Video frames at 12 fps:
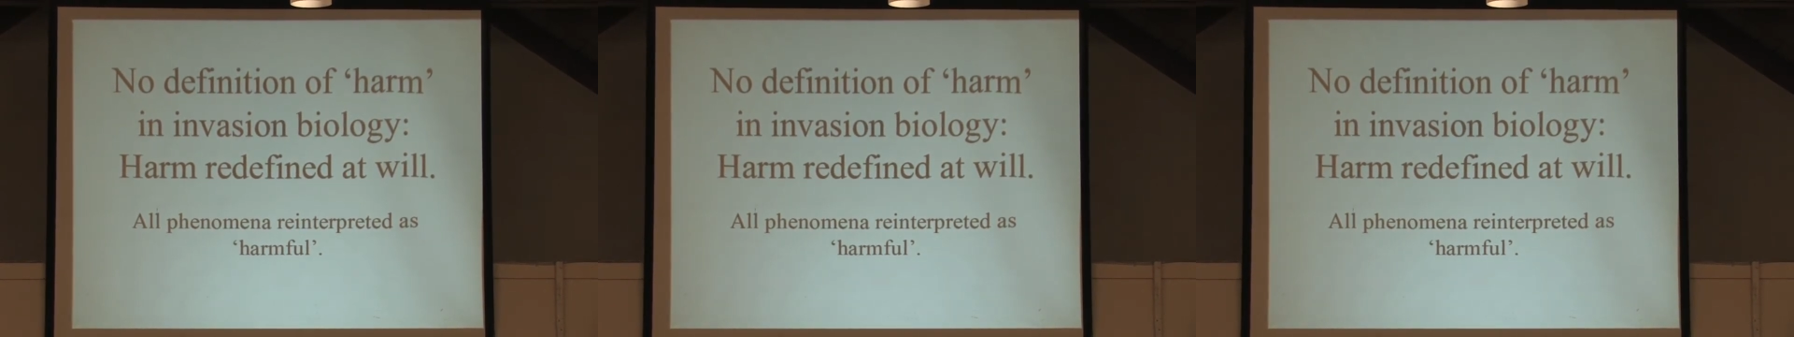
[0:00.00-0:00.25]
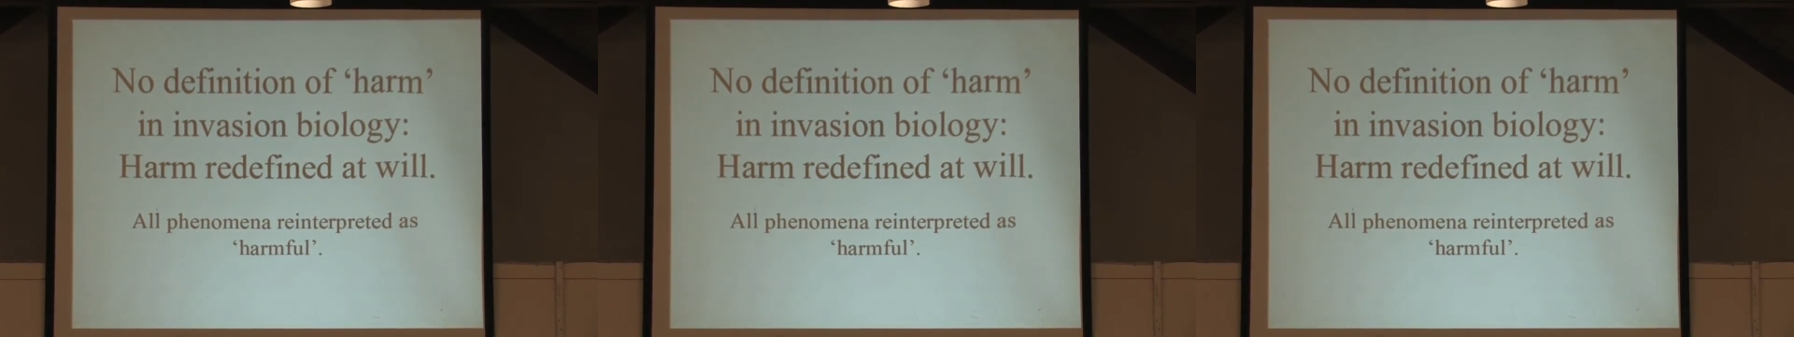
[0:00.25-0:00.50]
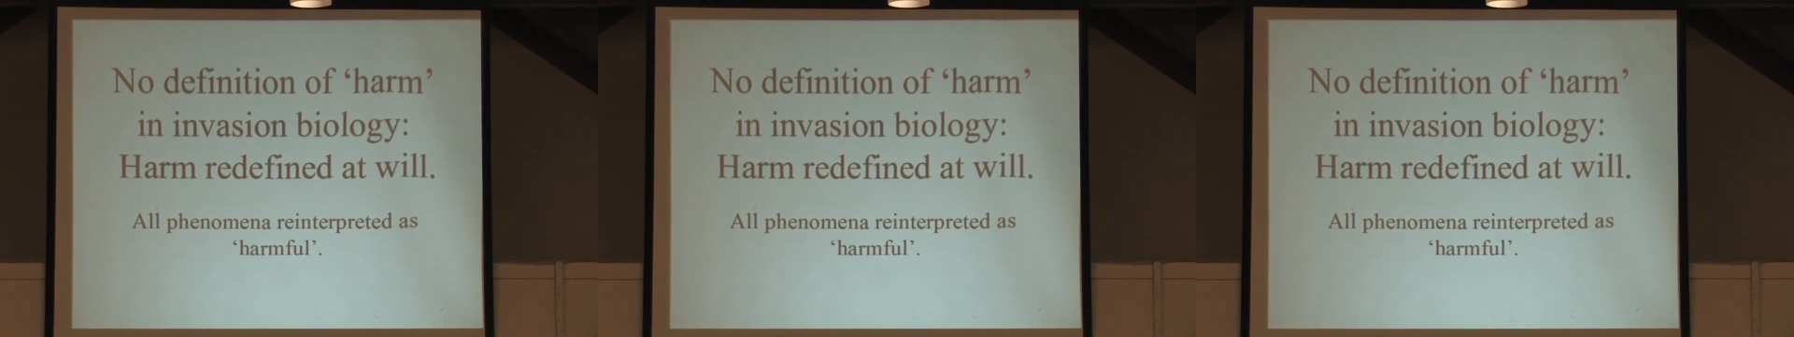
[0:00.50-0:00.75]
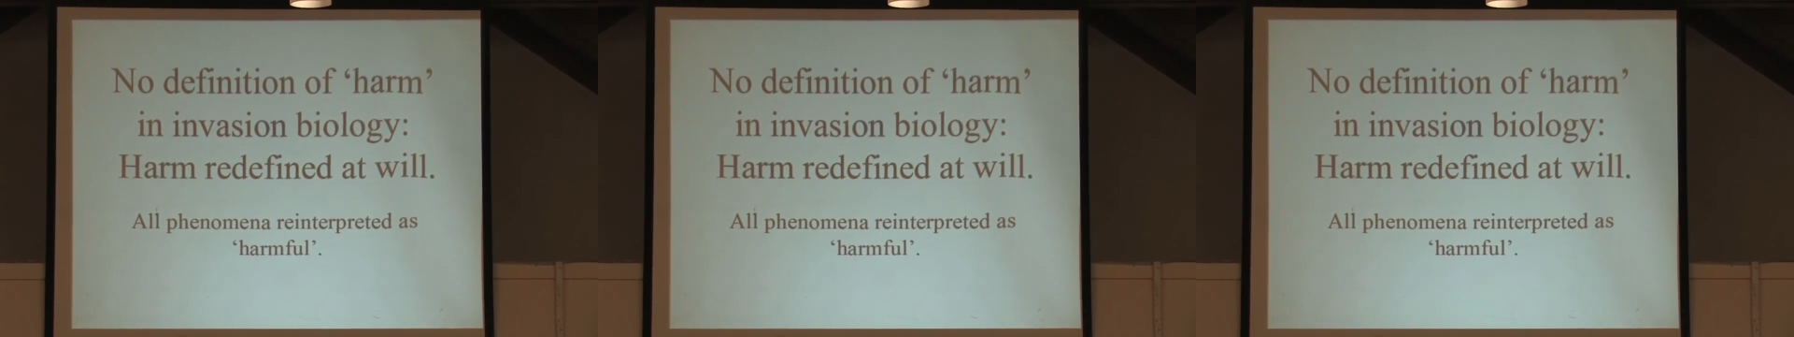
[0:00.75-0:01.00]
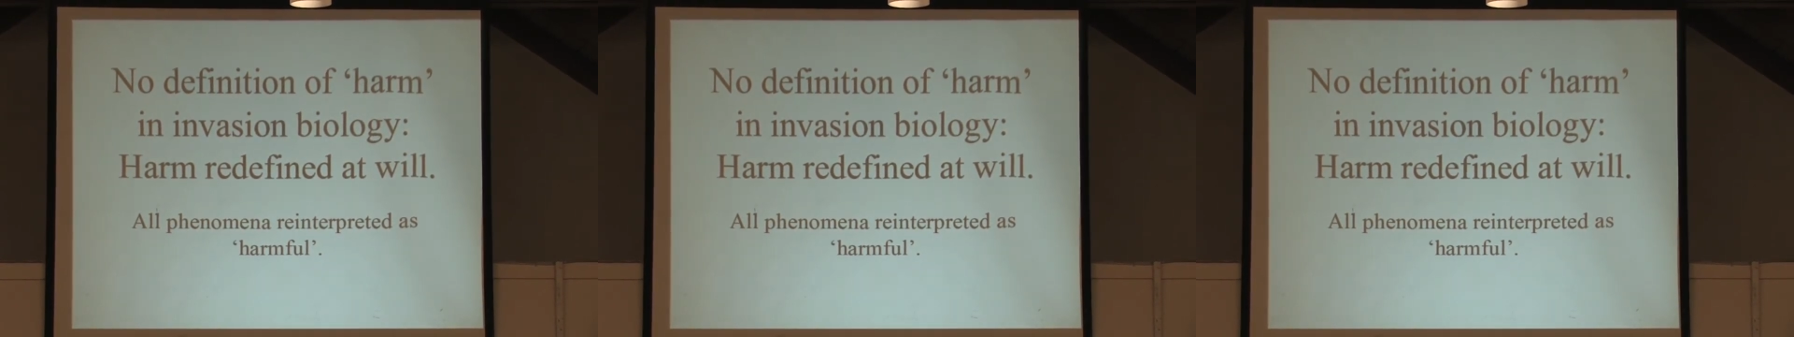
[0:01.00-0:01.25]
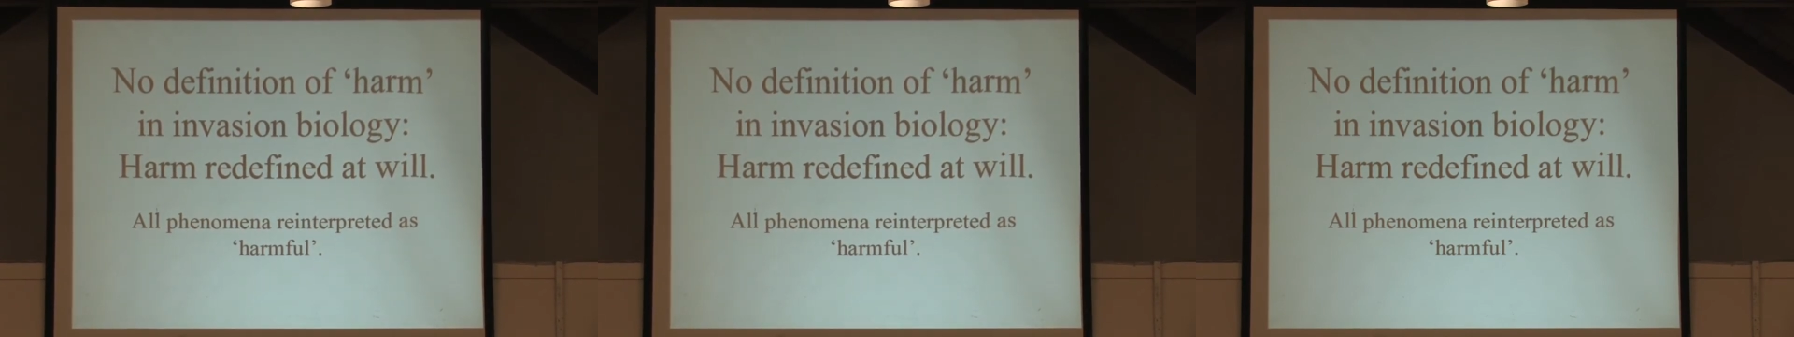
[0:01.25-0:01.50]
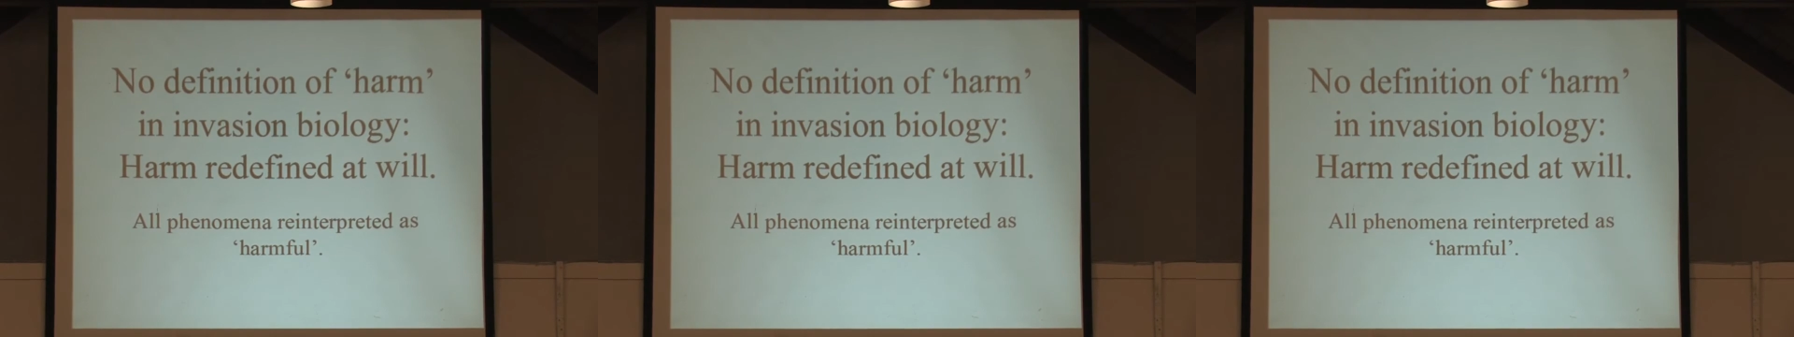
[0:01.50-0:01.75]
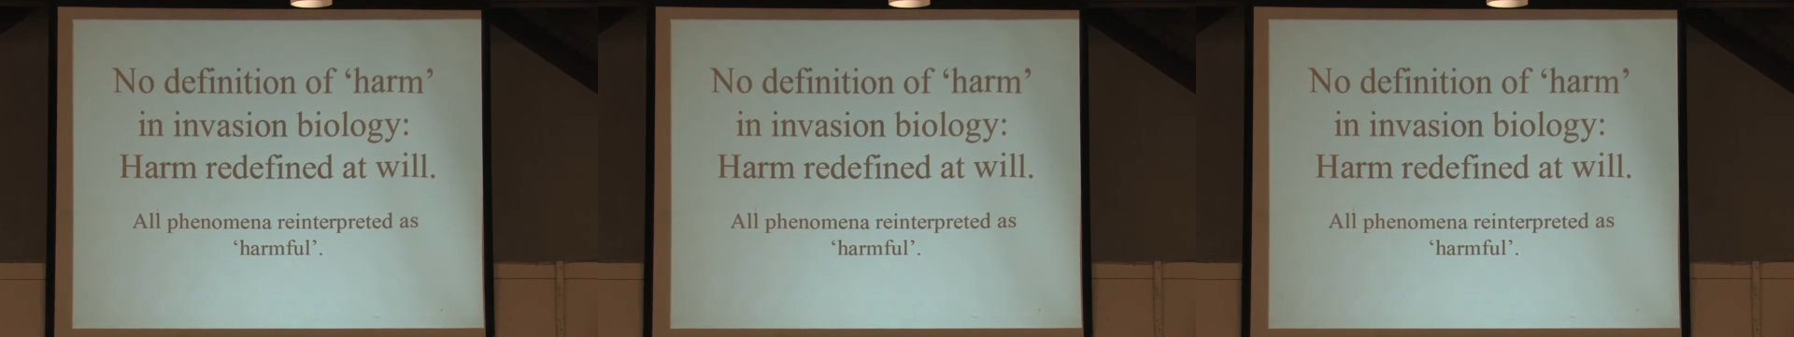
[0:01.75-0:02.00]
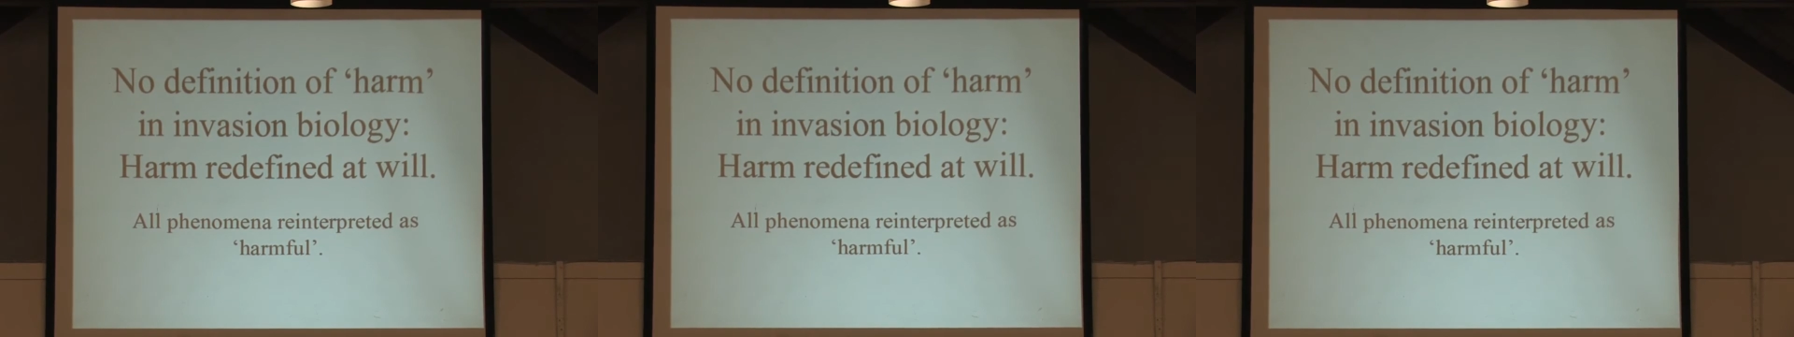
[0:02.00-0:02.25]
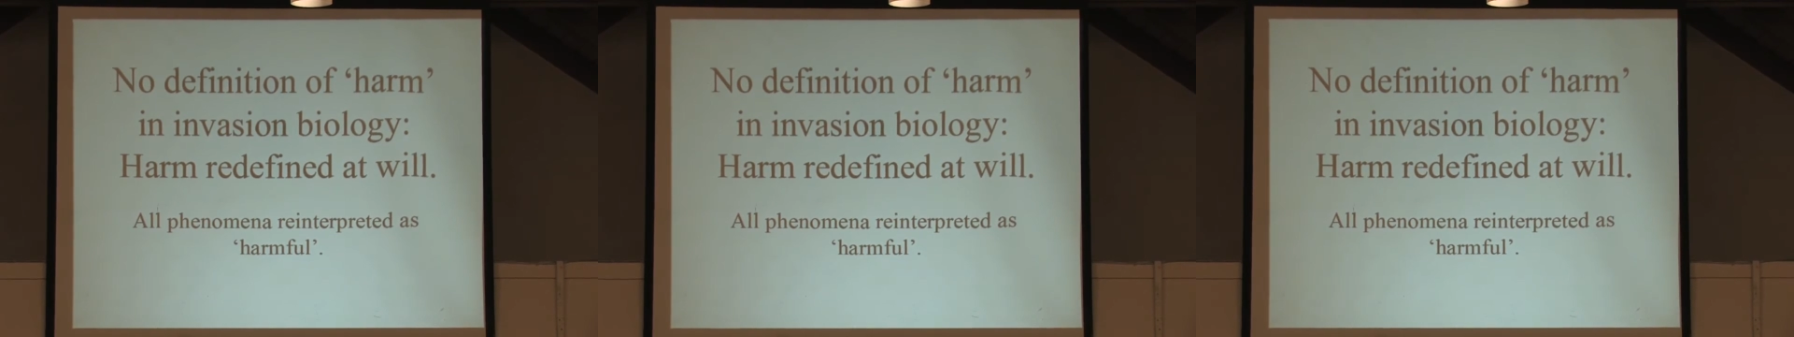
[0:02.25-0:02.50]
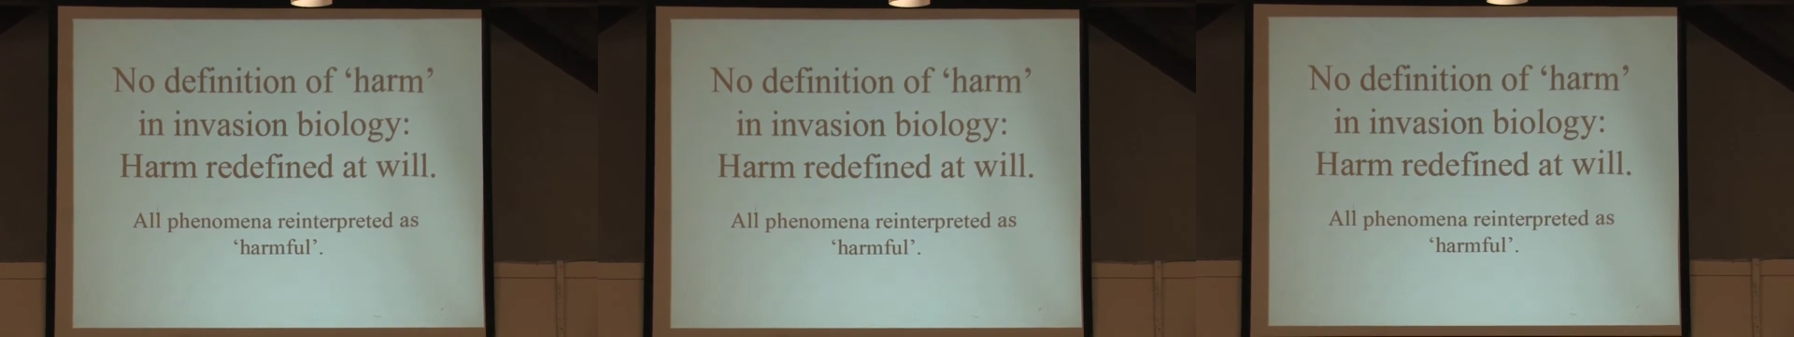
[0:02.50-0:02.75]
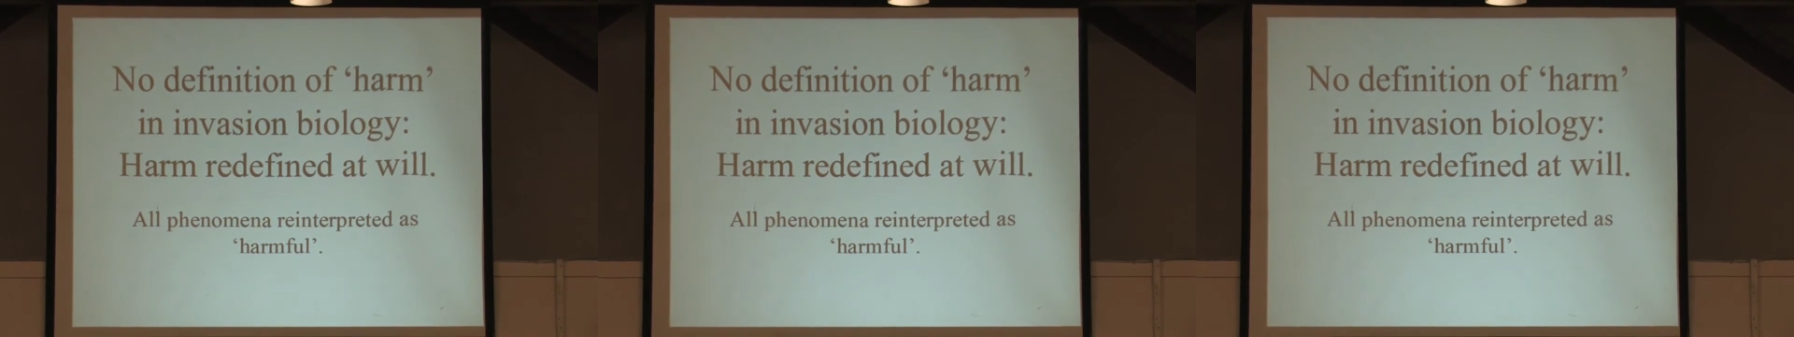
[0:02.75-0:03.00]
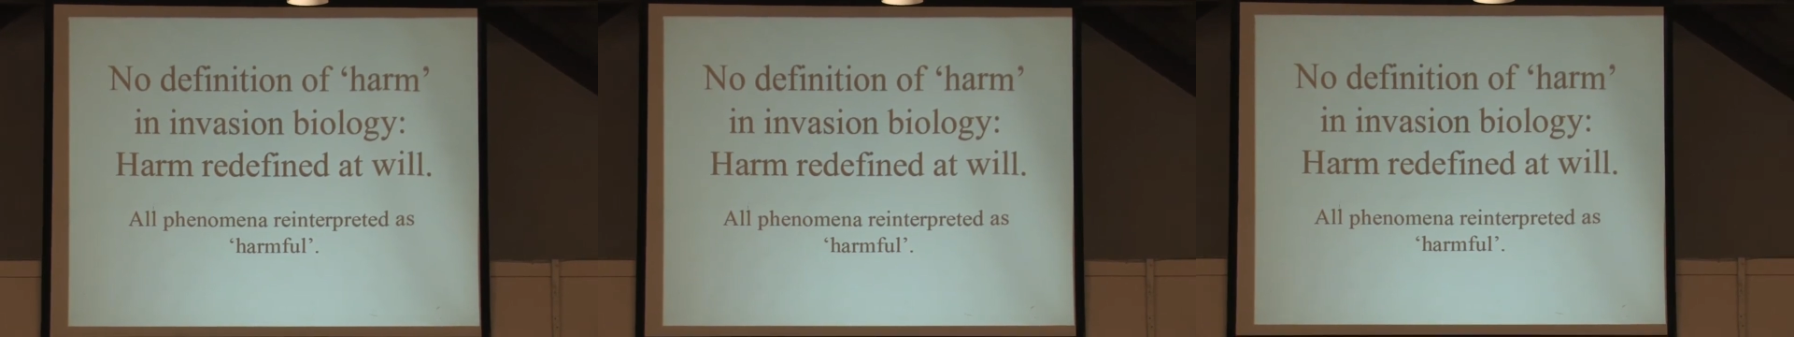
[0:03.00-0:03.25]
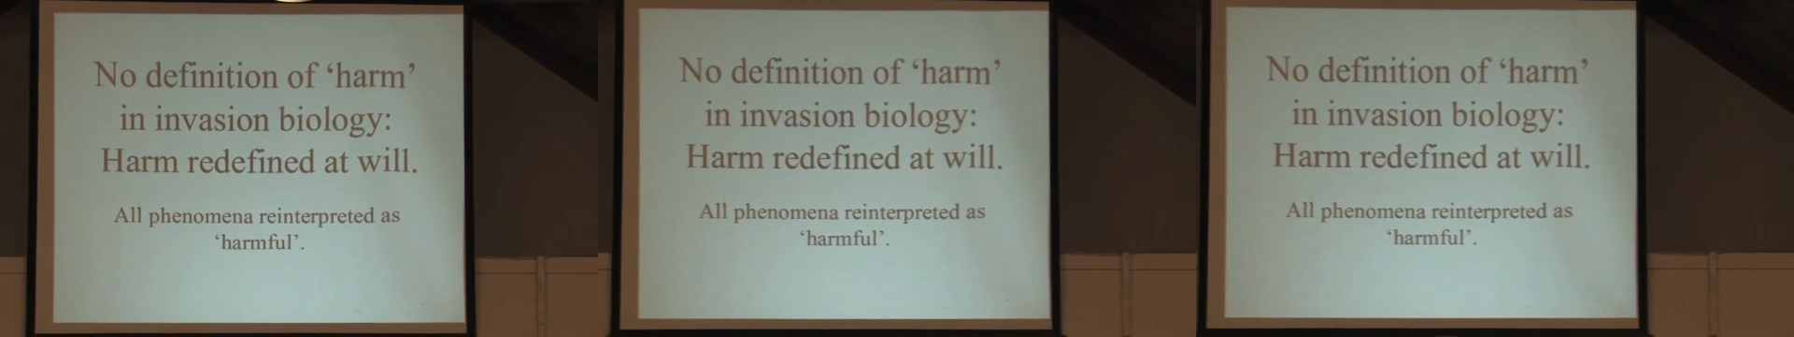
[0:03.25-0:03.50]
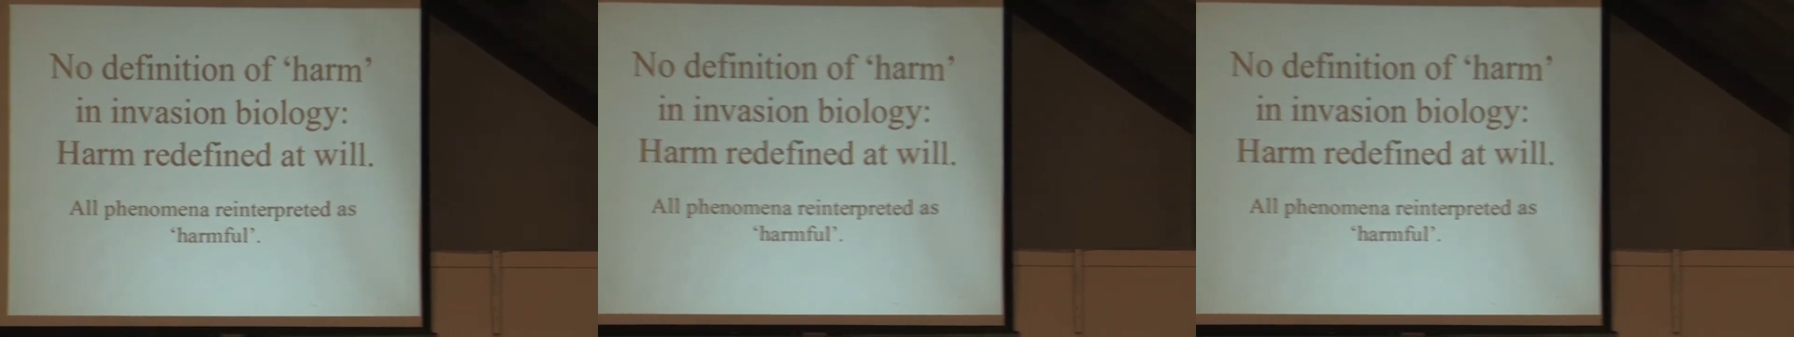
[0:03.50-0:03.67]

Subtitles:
[unreadable: no face in view]